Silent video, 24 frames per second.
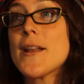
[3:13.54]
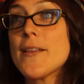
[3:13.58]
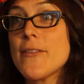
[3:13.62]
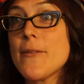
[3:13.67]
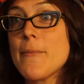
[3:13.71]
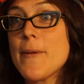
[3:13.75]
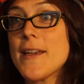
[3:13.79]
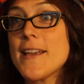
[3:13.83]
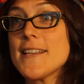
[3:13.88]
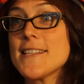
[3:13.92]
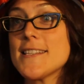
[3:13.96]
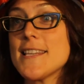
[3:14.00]
of the
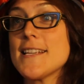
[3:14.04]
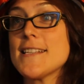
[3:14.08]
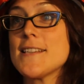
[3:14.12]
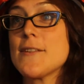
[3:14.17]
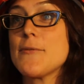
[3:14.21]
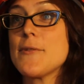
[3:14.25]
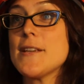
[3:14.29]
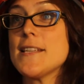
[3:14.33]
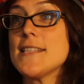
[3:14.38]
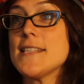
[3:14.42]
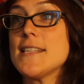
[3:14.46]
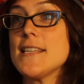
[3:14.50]
biggest things that
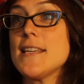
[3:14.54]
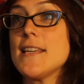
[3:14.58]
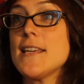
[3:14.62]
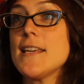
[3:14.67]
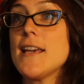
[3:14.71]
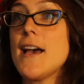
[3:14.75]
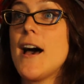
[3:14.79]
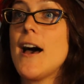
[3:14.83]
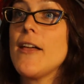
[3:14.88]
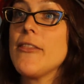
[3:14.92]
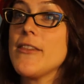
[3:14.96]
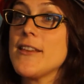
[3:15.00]
we
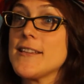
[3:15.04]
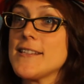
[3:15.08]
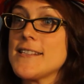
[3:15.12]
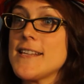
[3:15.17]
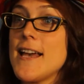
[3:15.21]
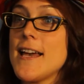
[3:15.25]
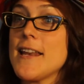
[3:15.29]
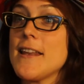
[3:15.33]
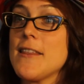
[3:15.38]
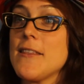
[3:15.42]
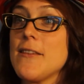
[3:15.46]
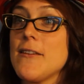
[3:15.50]
see on this
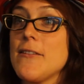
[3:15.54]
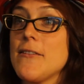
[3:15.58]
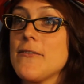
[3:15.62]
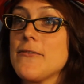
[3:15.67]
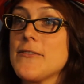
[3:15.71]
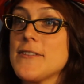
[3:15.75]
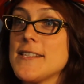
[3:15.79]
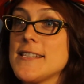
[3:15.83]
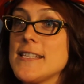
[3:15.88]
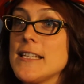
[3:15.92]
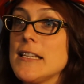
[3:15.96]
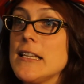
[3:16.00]
side of the
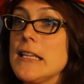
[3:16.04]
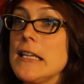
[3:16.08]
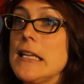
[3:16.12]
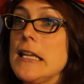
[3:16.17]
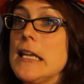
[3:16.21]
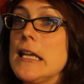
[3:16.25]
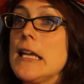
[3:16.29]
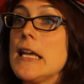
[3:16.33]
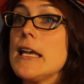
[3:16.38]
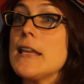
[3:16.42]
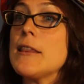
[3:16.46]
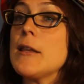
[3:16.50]

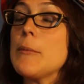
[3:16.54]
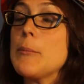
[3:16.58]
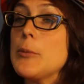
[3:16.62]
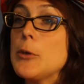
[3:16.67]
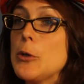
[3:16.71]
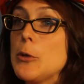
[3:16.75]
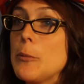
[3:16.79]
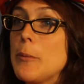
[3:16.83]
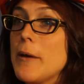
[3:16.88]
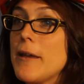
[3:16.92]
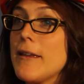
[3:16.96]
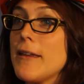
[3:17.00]
facility in the
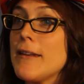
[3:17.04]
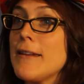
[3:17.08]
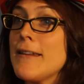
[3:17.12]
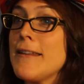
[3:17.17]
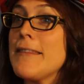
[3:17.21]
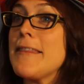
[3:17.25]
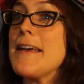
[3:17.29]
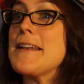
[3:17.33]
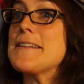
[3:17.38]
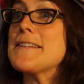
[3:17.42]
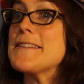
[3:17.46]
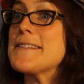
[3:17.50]
blue bin
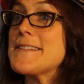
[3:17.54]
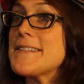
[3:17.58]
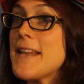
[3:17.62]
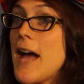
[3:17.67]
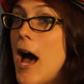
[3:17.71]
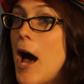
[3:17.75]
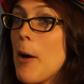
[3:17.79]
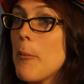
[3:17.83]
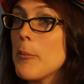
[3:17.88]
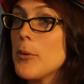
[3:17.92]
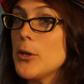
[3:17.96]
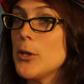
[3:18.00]
that does
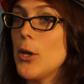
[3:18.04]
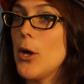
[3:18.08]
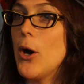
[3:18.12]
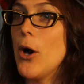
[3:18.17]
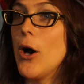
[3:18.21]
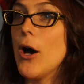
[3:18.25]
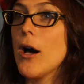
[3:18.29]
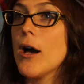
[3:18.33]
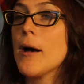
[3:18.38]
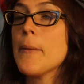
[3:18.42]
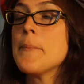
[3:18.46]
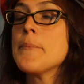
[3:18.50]
not belong: